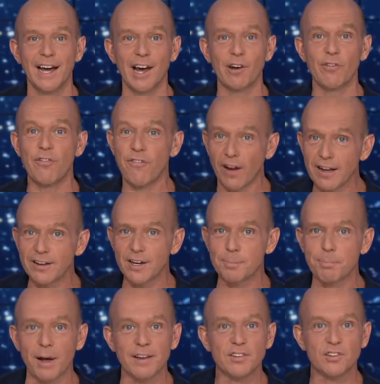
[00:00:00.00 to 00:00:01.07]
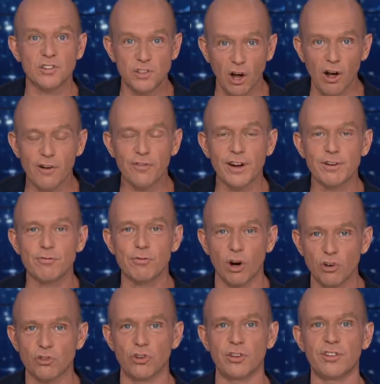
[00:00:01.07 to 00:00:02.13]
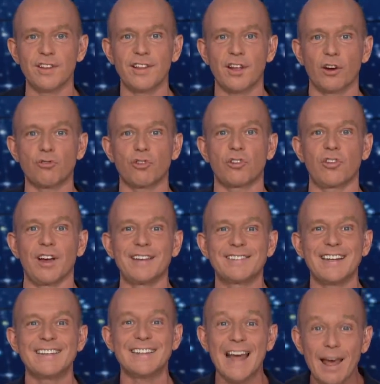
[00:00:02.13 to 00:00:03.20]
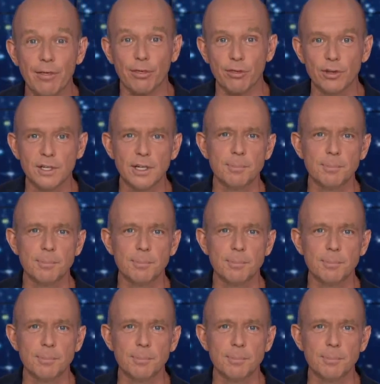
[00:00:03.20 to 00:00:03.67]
and funded by starving Russians in the countryside to death.